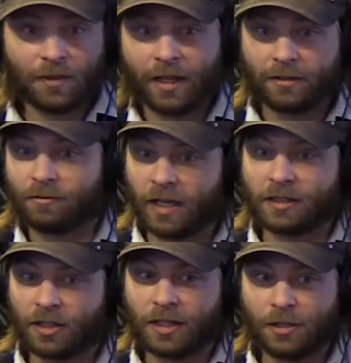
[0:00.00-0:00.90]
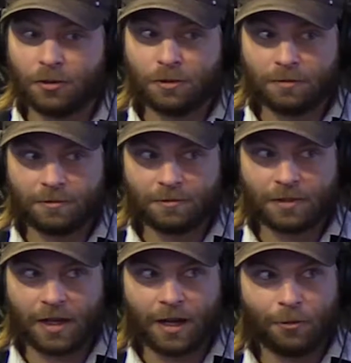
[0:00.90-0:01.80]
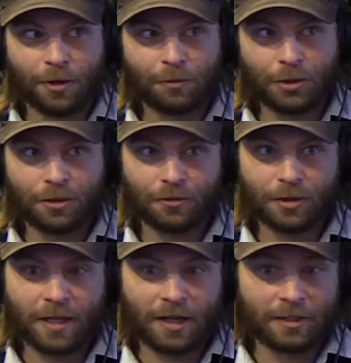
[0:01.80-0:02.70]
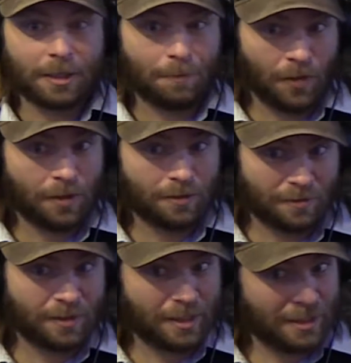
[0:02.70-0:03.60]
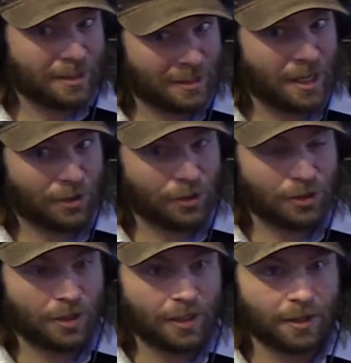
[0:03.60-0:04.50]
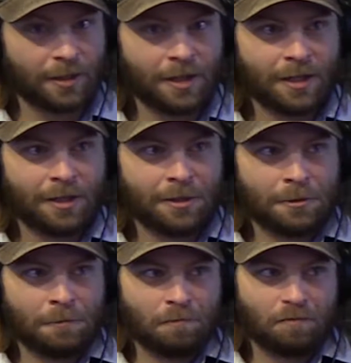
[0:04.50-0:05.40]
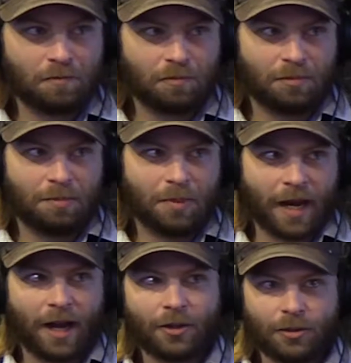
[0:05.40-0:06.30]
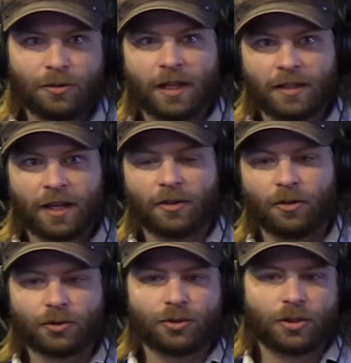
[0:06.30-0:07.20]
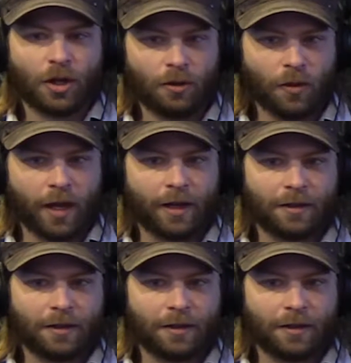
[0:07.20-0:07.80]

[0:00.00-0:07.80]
Like, that's a thing you kind of want to put your foot down and say, this is not a good thing. But how do you get that culture to own that?